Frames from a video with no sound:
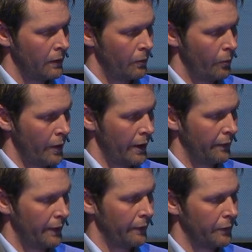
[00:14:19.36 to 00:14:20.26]

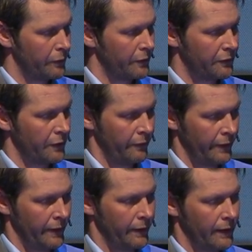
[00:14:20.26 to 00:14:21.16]
where the end user
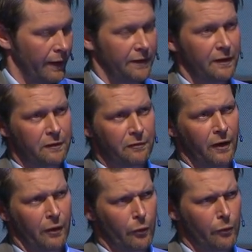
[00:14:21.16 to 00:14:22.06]
survey
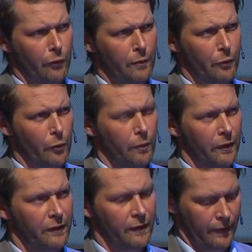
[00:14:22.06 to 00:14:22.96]
identified room for
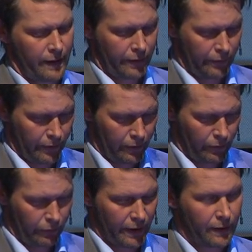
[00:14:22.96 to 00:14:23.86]
improvement in the area
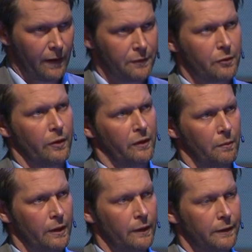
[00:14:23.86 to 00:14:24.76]
of entering the
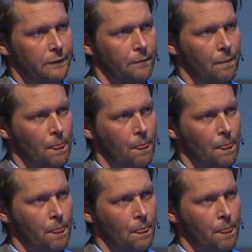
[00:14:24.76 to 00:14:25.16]
building.